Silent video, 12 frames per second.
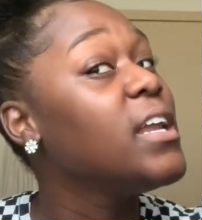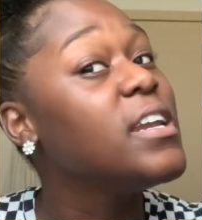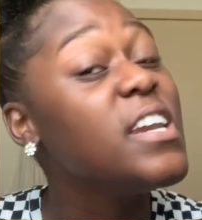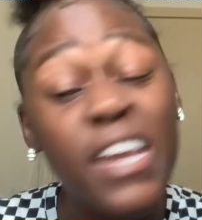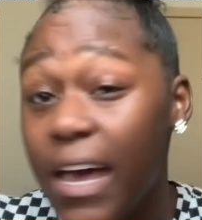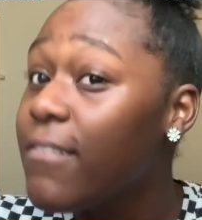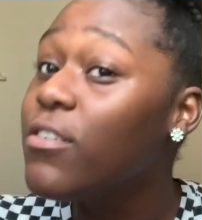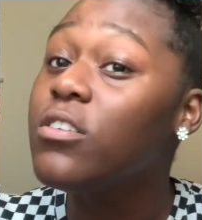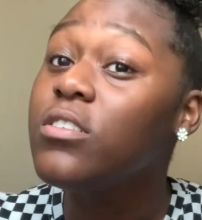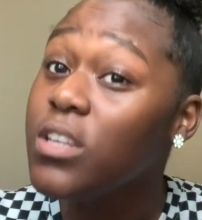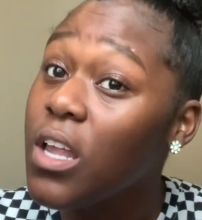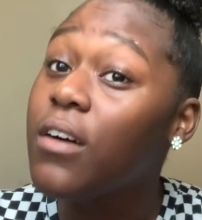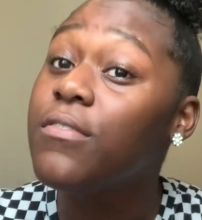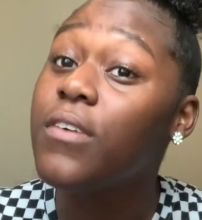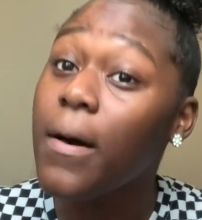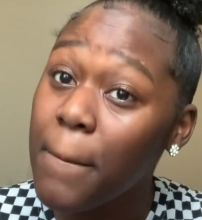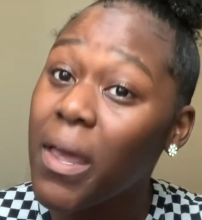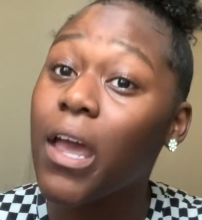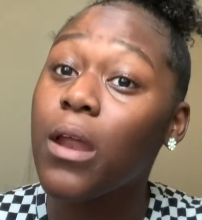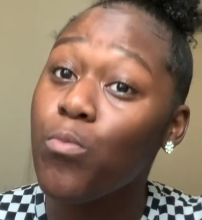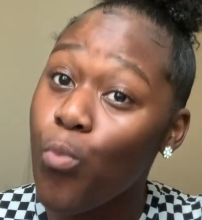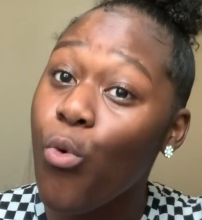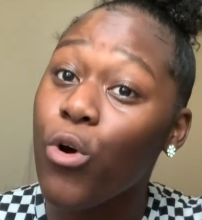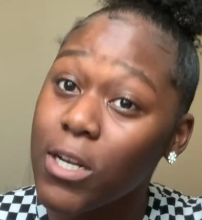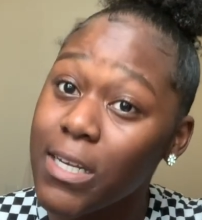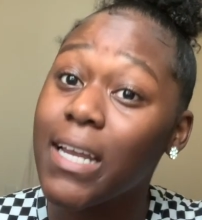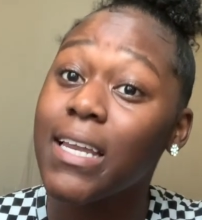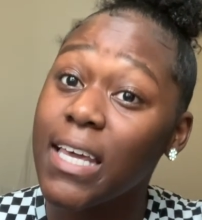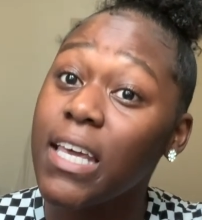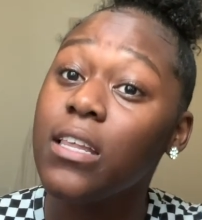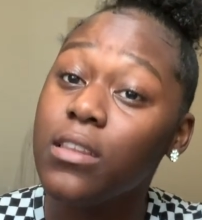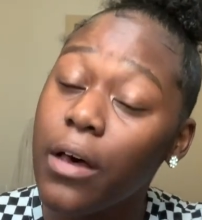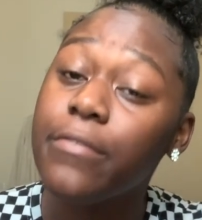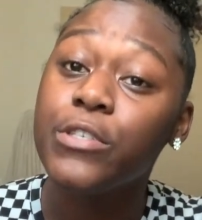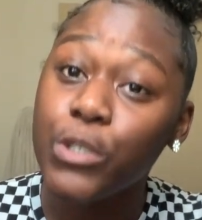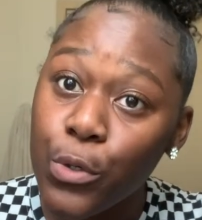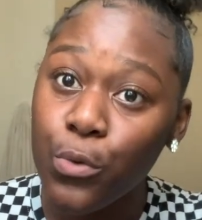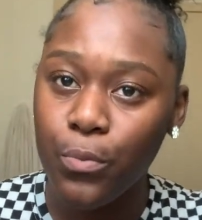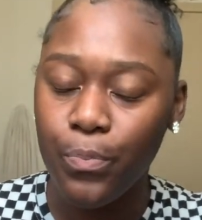Never love a man more than he loves you.